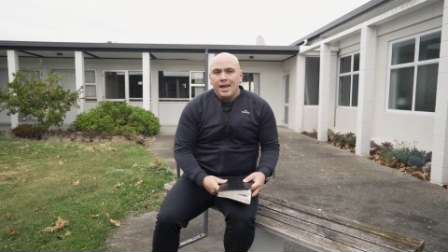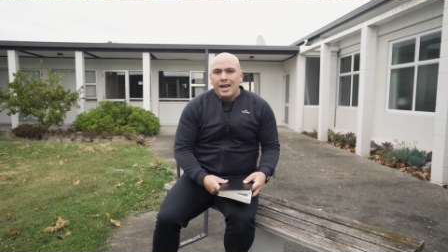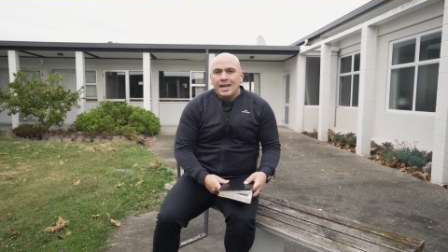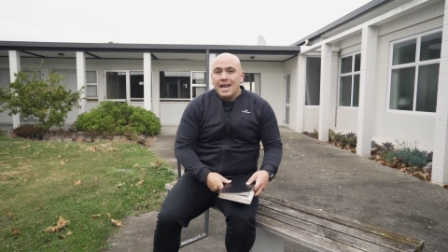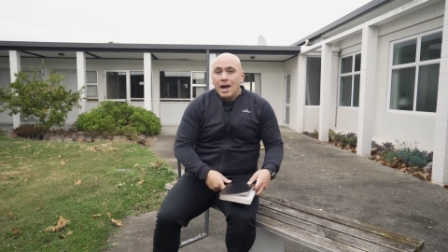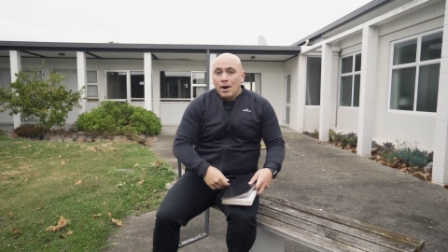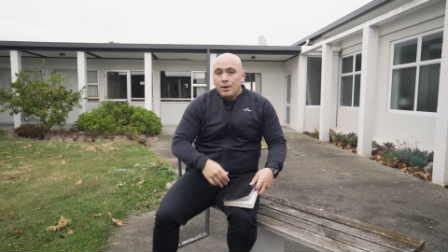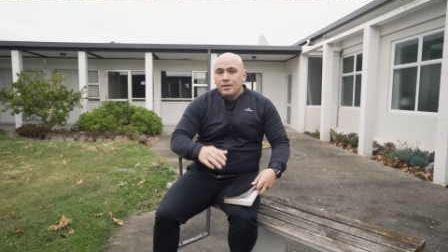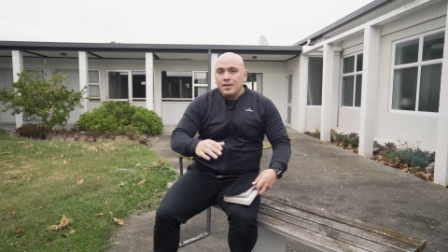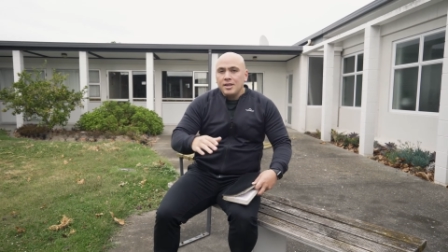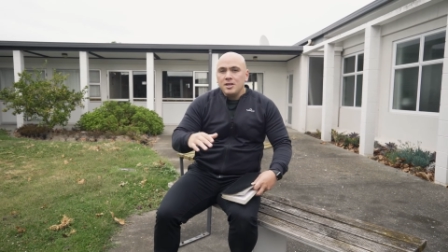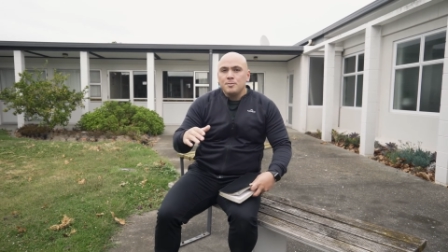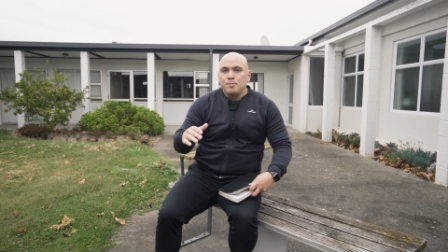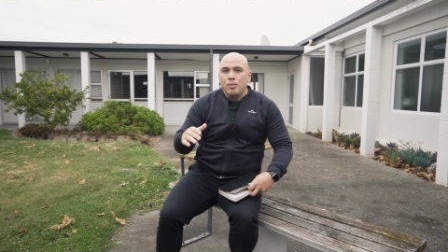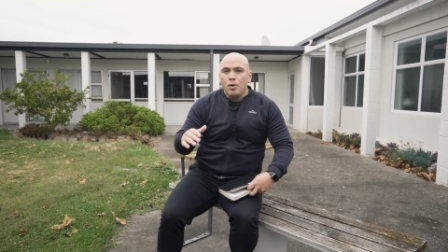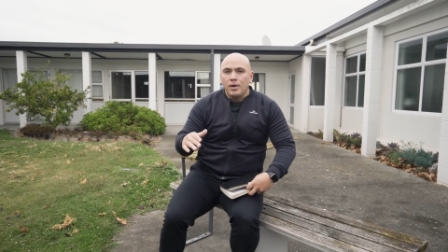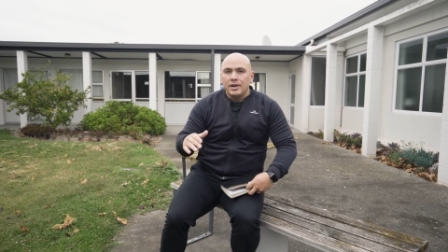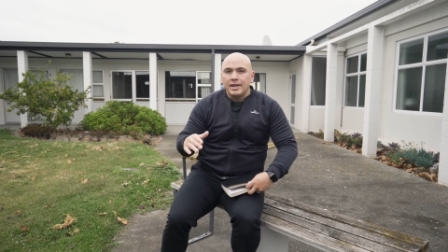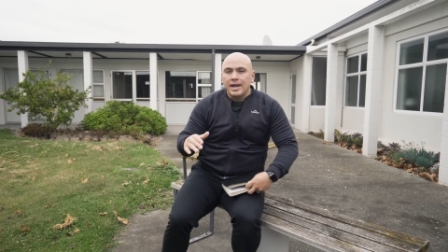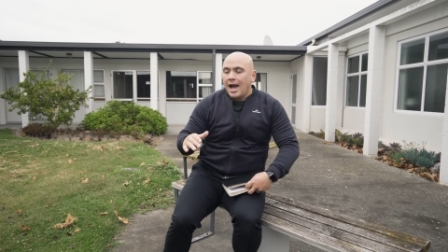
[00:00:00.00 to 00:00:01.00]
Now, at this
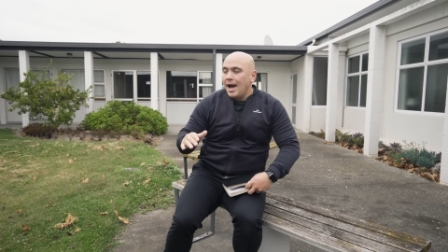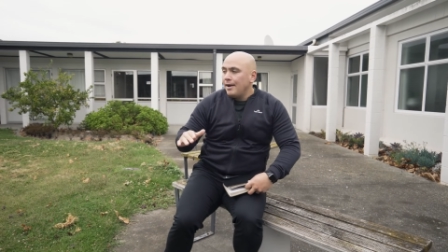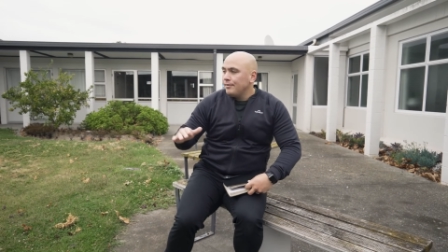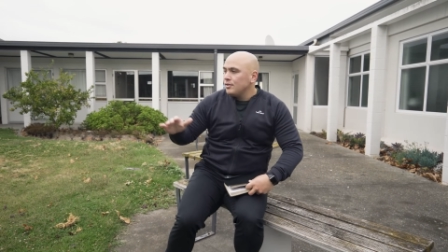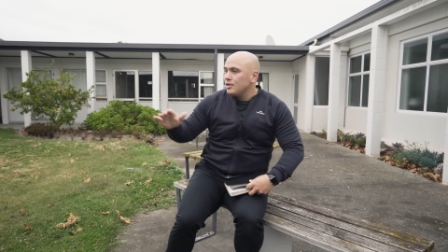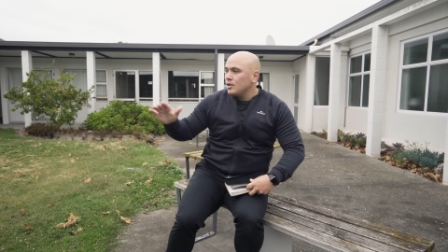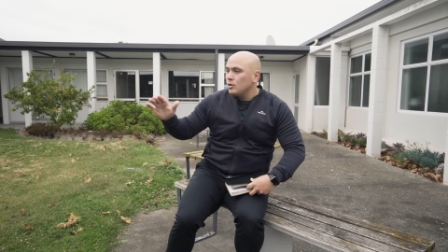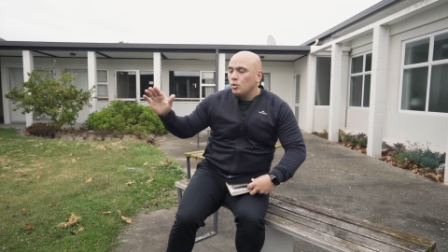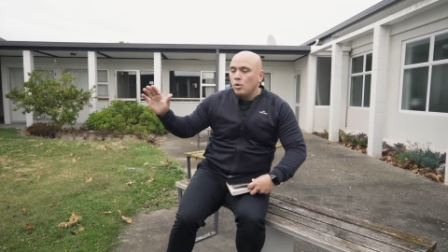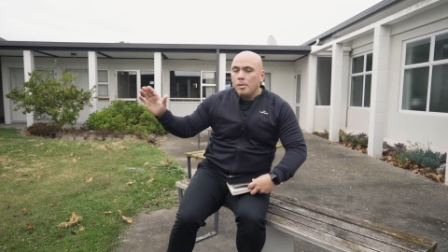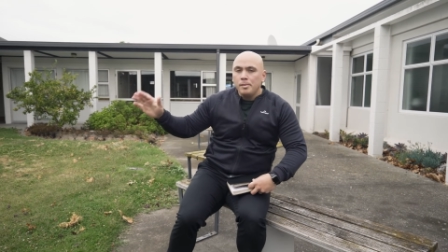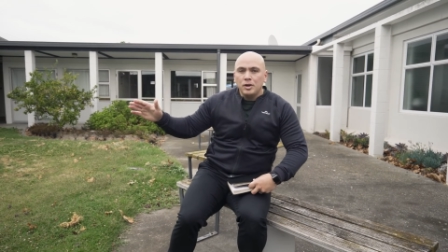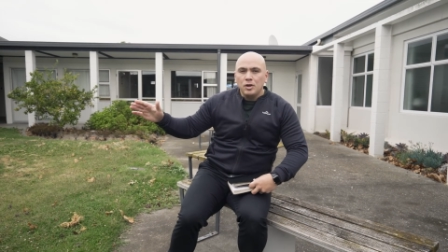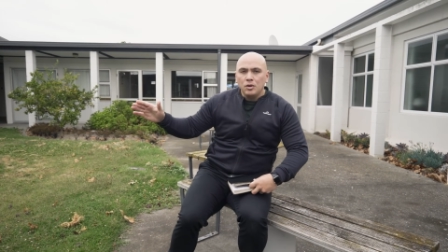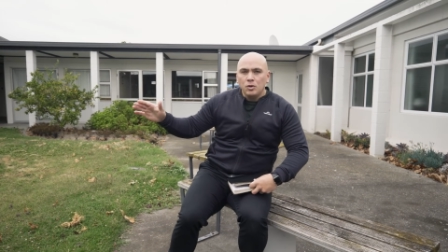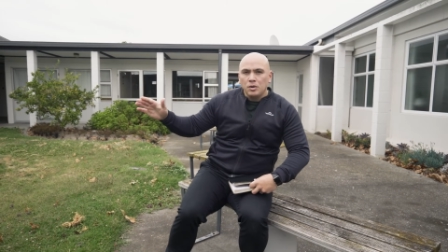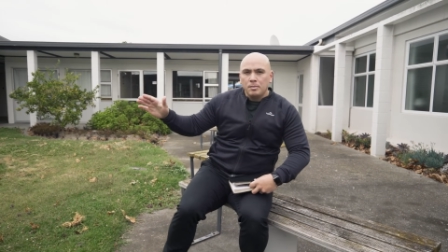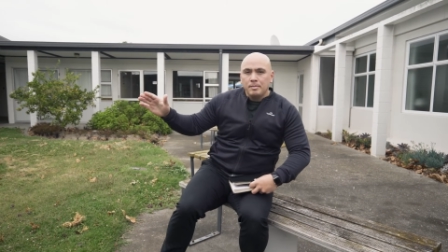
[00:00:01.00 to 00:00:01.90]
point, after the woman who